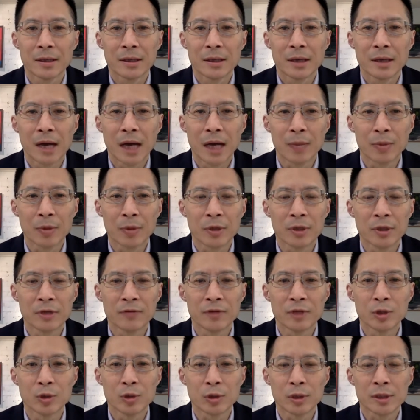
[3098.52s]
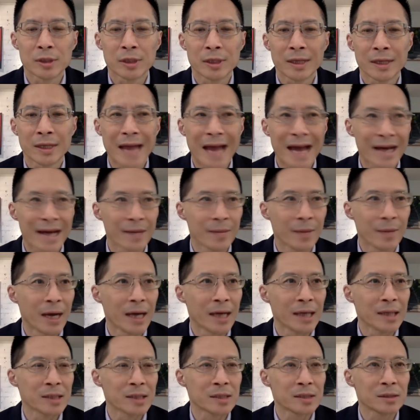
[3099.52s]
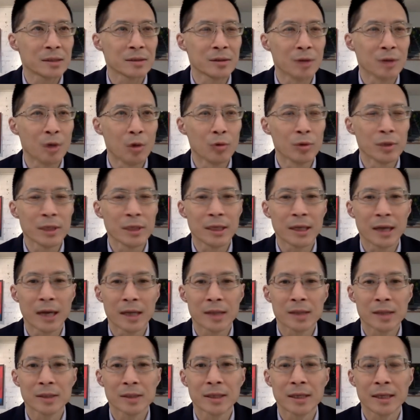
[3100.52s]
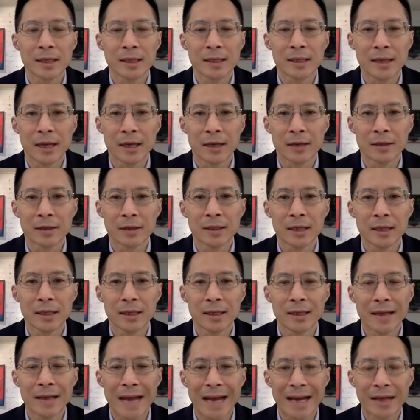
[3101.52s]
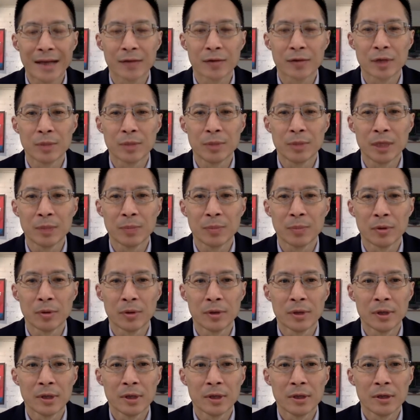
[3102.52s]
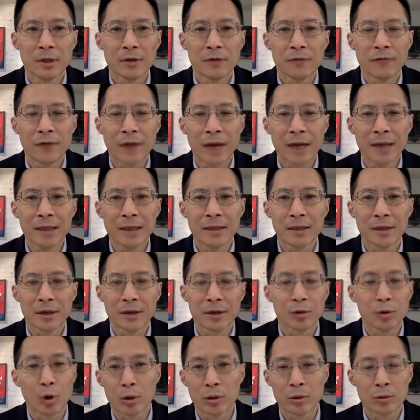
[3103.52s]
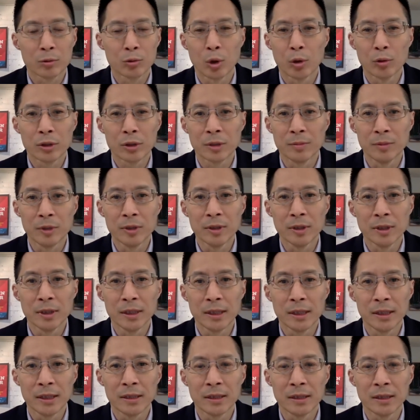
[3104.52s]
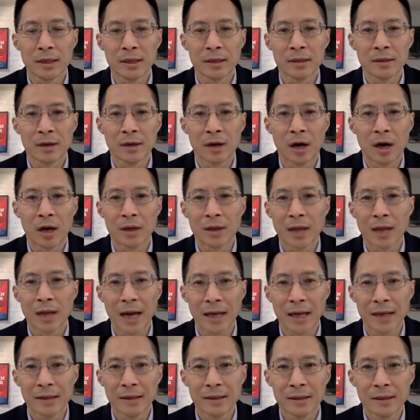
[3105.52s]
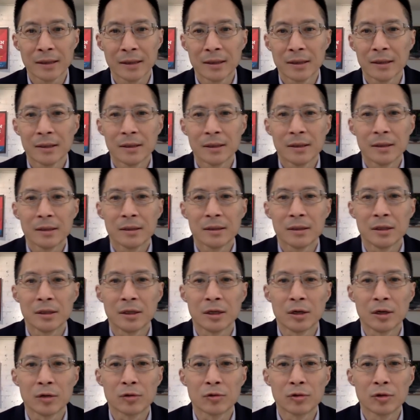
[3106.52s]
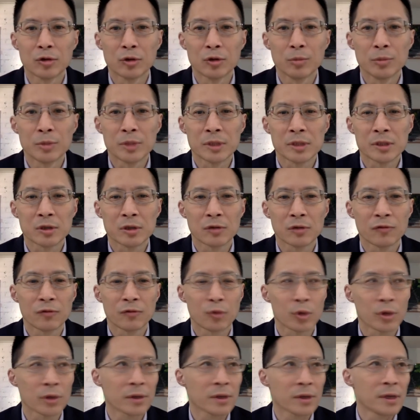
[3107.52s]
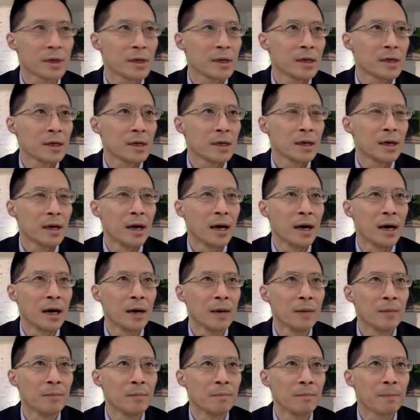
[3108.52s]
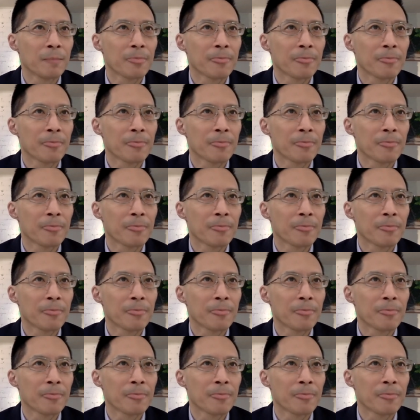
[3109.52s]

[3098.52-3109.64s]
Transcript: hyper-individualistic, atomized, lonely, isolated, alienated, angry people finding their quote unquote community in online, you know, groups and so forth, um,